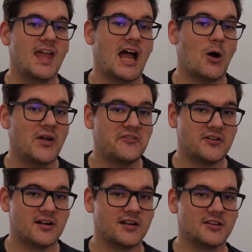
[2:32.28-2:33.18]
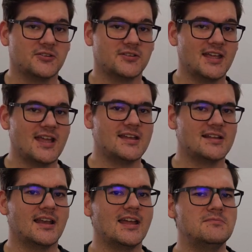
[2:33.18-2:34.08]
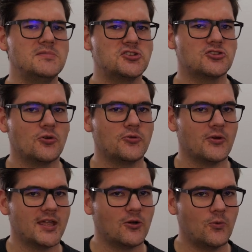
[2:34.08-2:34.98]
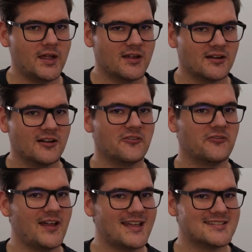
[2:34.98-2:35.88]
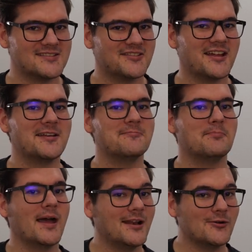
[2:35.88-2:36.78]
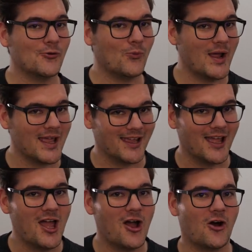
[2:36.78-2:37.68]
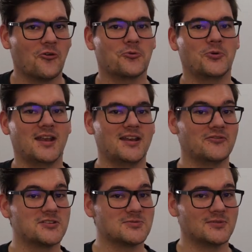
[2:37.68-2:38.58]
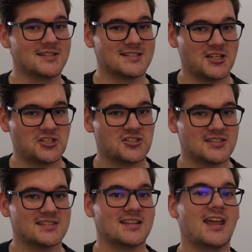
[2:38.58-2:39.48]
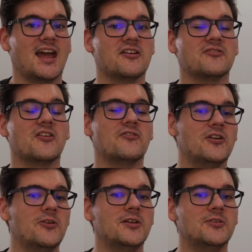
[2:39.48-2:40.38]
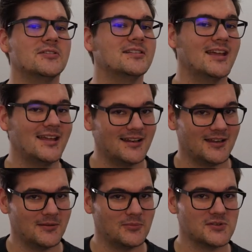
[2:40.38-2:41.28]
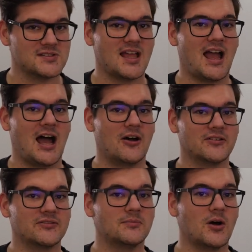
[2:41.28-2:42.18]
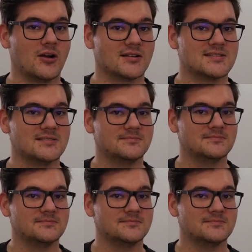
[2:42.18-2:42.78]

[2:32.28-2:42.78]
However, today, let me show you a quicker, faster, and better way of creating visualizations that have very good data labels out of the box.